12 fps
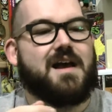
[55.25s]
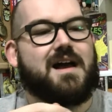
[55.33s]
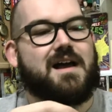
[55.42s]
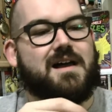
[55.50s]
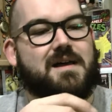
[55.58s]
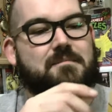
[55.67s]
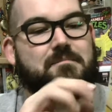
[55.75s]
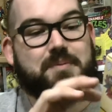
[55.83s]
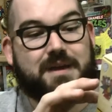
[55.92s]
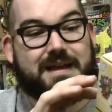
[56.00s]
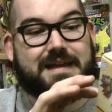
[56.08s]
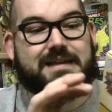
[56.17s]
Um,
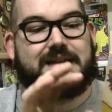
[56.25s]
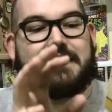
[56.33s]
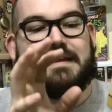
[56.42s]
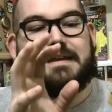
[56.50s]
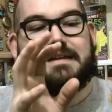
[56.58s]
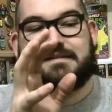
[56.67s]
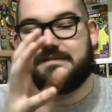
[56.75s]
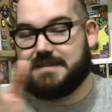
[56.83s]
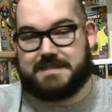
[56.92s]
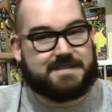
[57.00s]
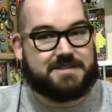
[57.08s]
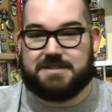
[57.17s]
but
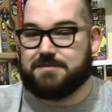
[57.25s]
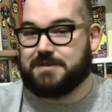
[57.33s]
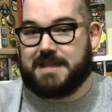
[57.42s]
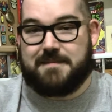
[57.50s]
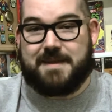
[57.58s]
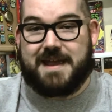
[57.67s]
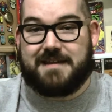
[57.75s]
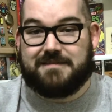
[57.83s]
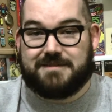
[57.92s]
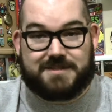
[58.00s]
this is just what they made.